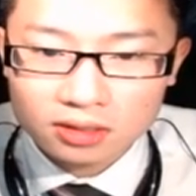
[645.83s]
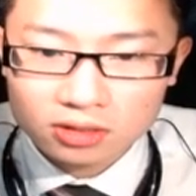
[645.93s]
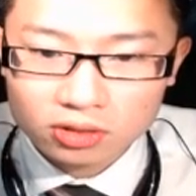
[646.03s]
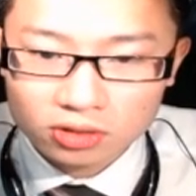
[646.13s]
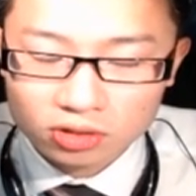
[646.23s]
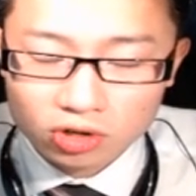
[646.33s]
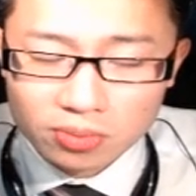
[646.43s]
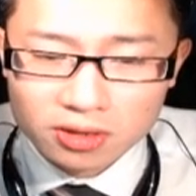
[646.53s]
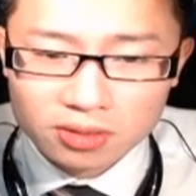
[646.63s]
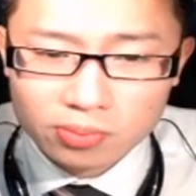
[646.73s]
To
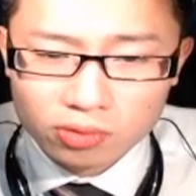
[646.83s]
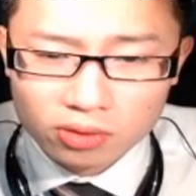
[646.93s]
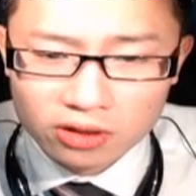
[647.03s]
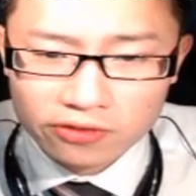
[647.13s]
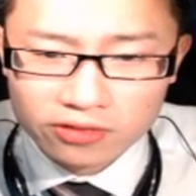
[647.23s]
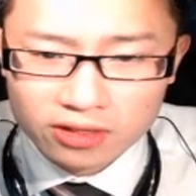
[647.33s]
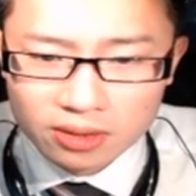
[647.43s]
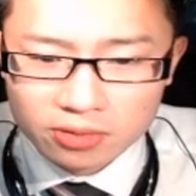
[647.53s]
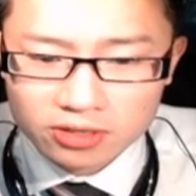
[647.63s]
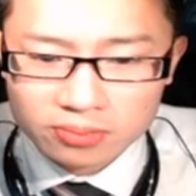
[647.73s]
determine if the
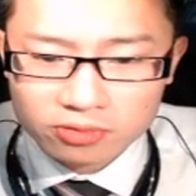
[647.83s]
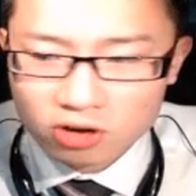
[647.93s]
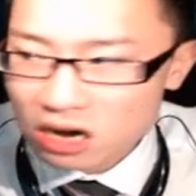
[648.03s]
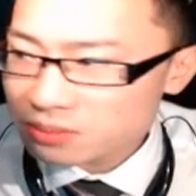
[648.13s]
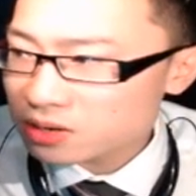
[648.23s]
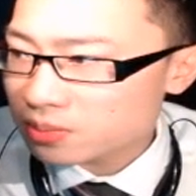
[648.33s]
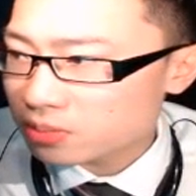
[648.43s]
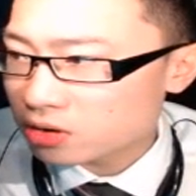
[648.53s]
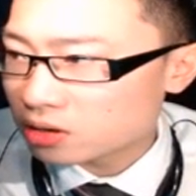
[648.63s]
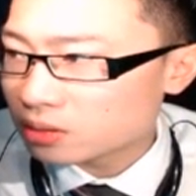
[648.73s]
number is a prime
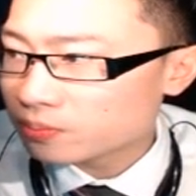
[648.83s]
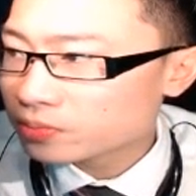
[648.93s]
number,